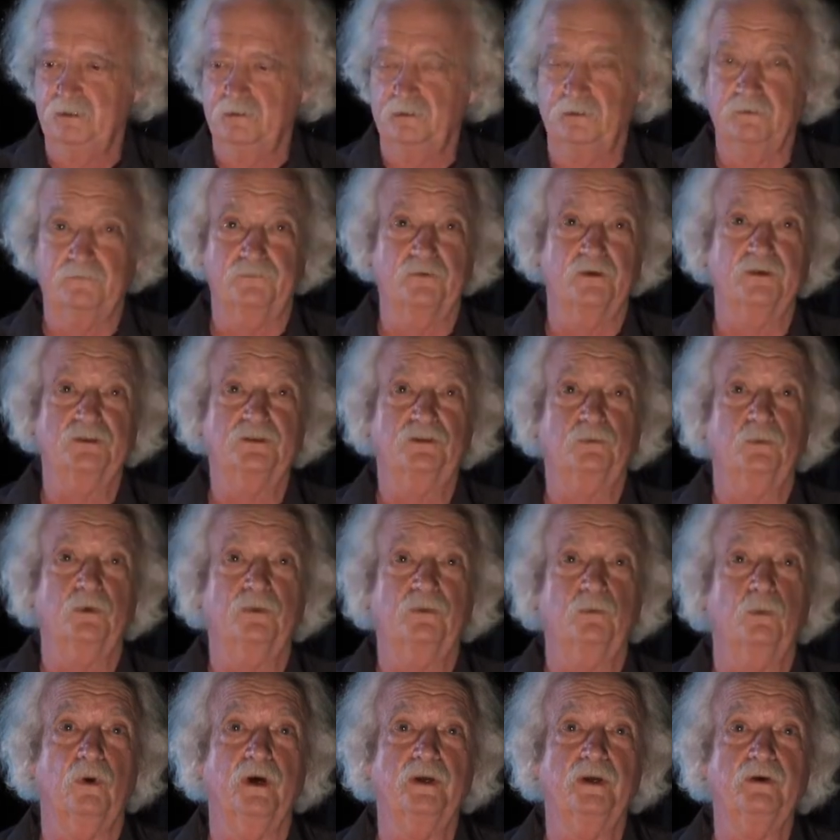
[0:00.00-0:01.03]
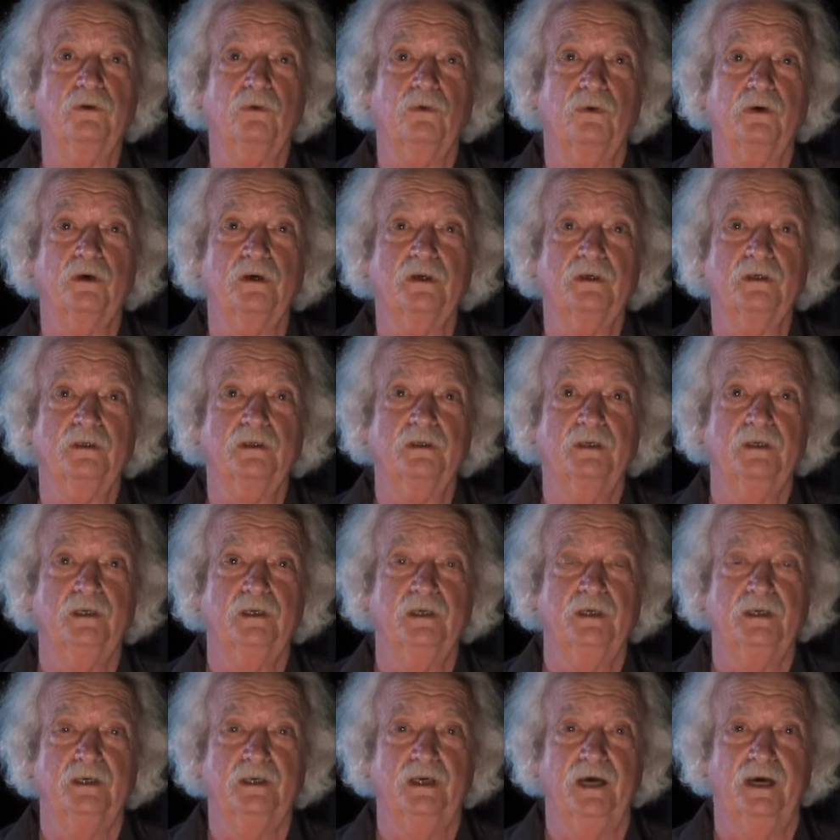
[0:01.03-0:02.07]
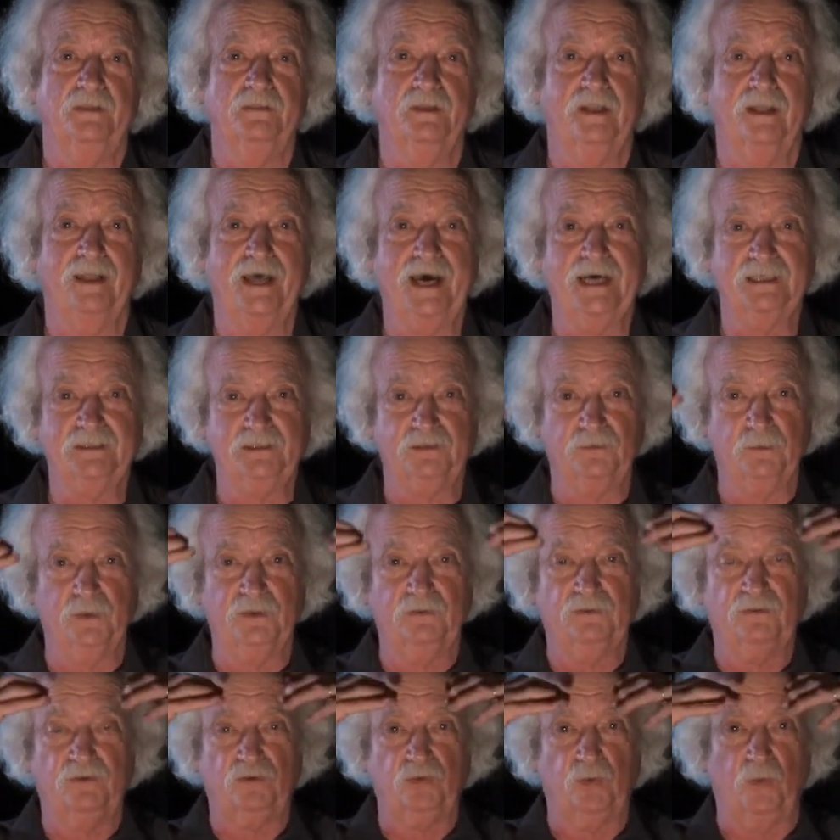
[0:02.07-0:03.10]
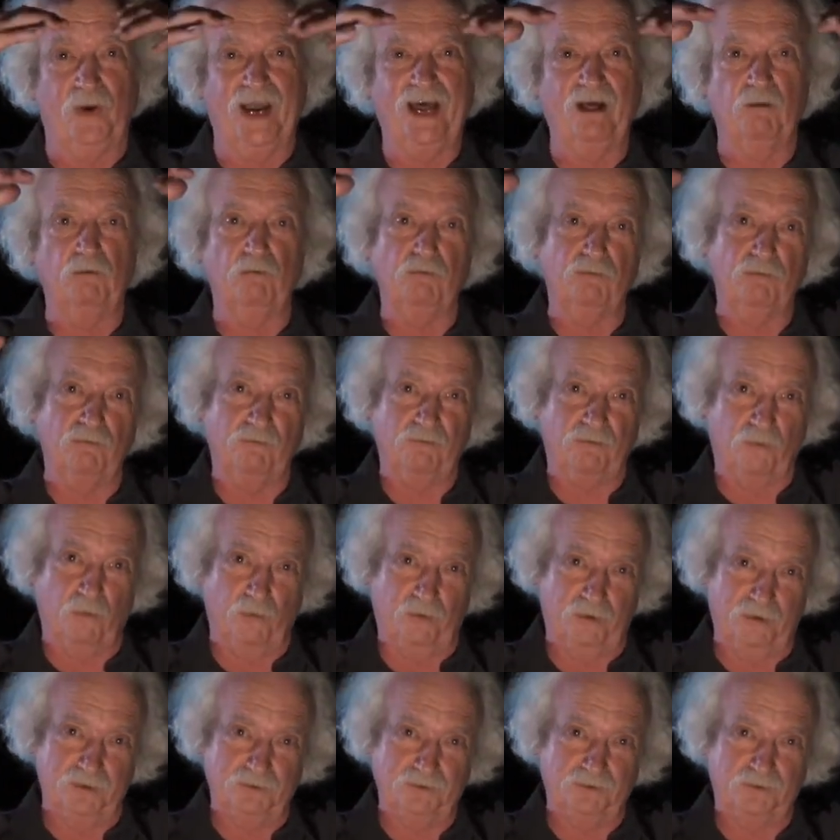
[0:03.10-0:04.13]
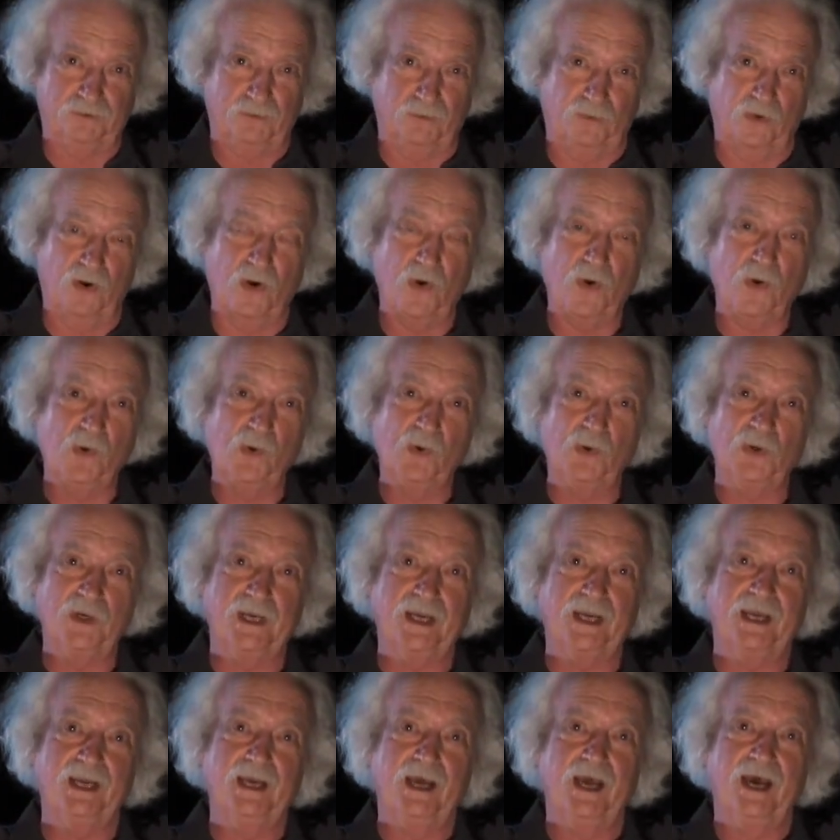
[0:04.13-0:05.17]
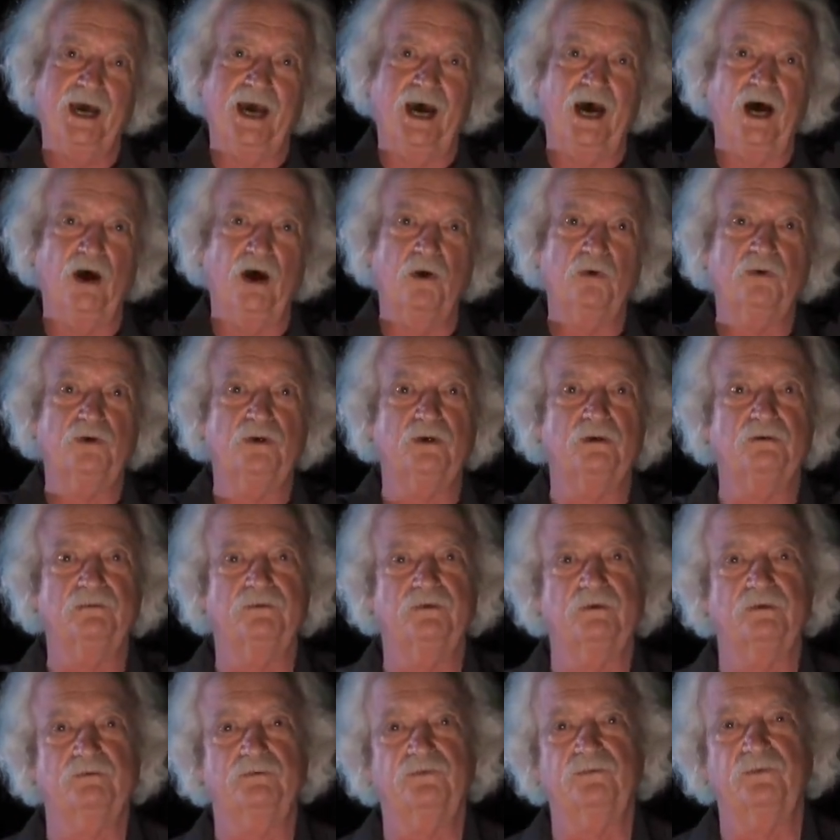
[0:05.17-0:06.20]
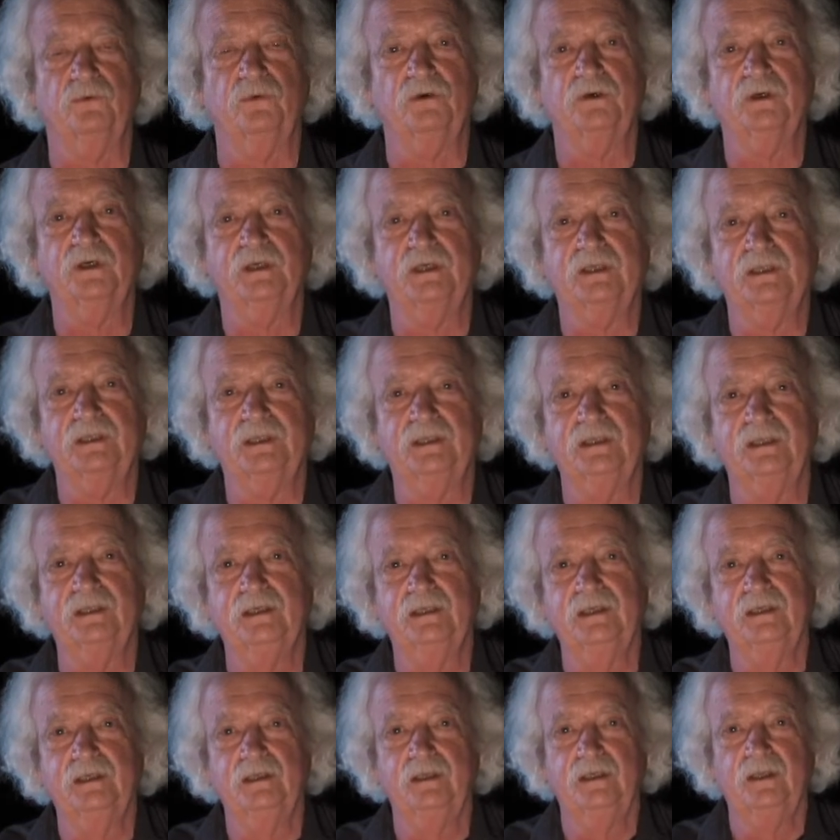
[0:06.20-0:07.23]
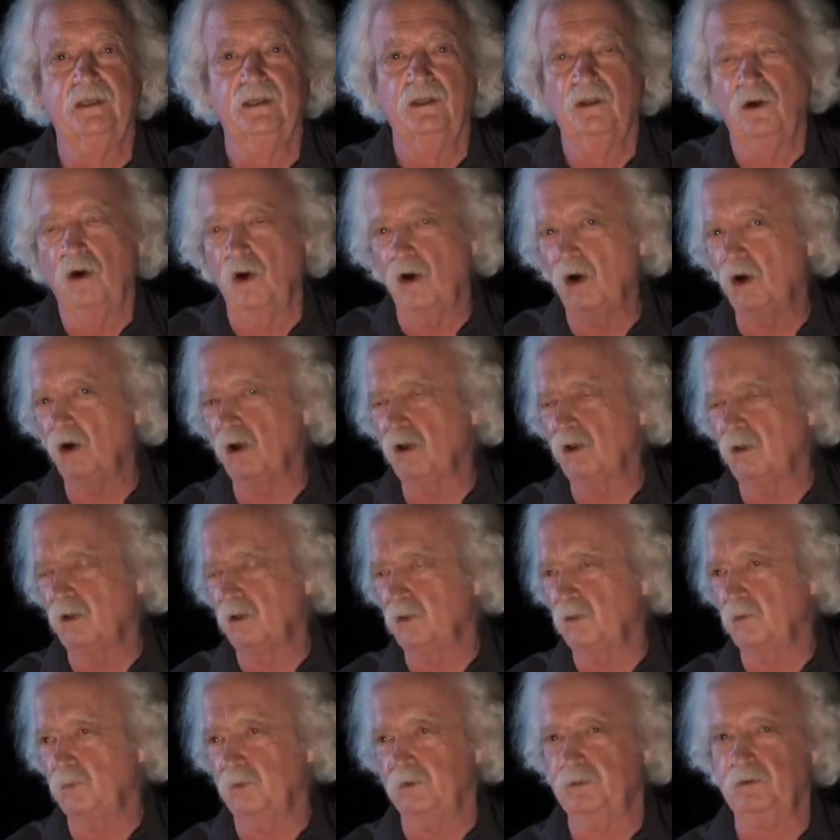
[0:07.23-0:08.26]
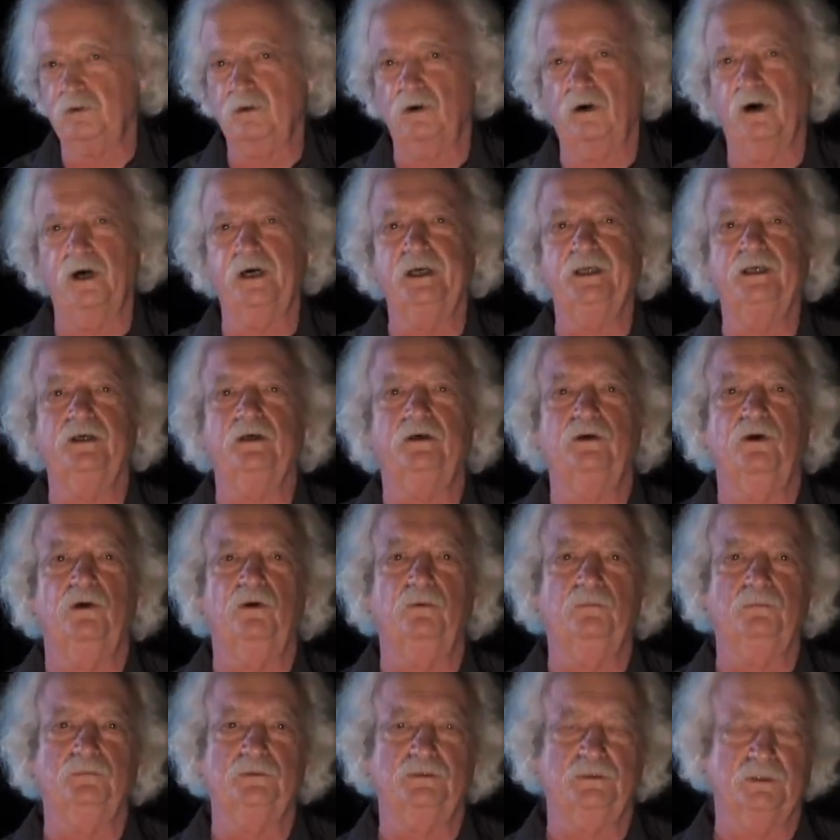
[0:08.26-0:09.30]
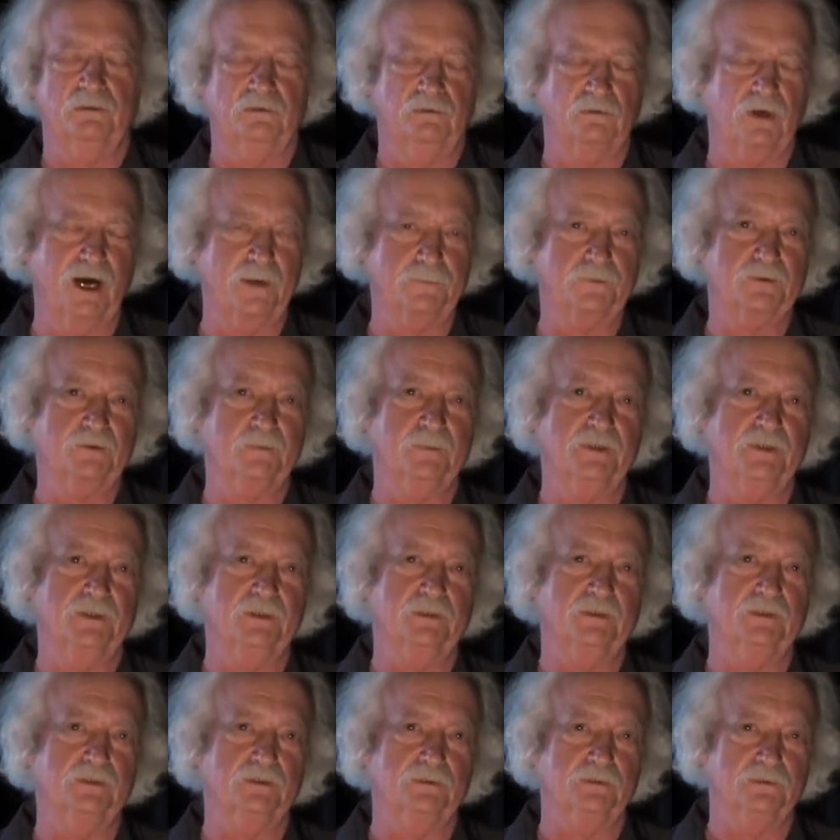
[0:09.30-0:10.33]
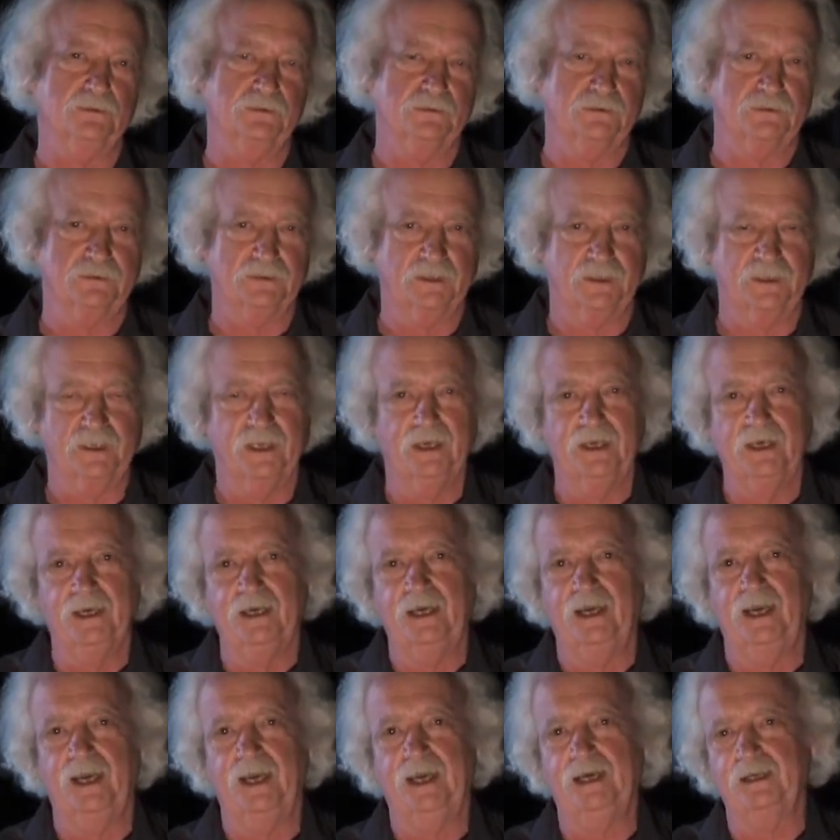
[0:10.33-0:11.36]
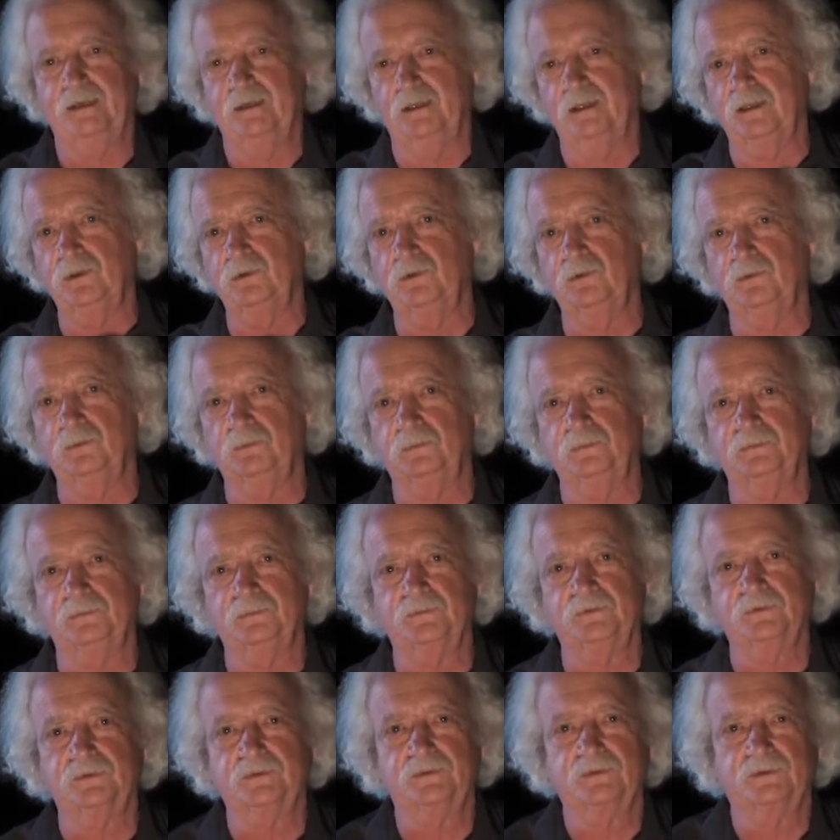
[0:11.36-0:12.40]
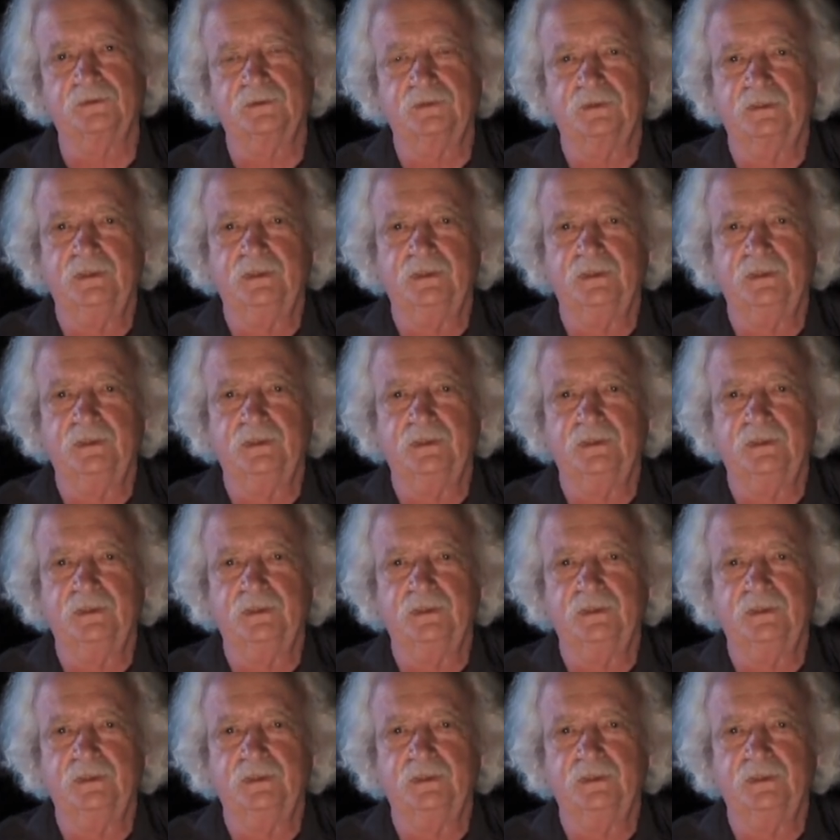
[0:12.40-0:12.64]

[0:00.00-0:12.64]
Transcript: The first with one horn, and the last with twelve horns growing out of her forehead all with carding combs and drop spindles and hand looms.